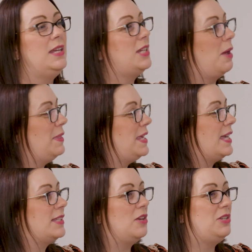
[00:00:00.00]
time with the
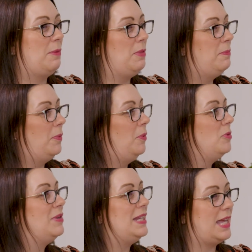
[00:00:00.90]
exco, time with the
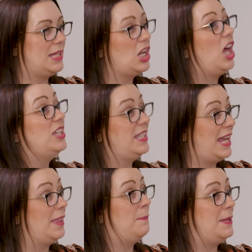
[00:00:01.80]
board, really getting to
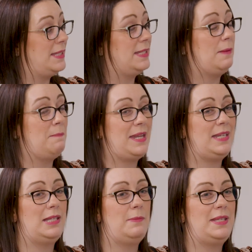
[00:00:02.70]
understand the business and embed
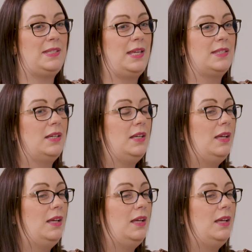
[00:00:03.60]
into the business.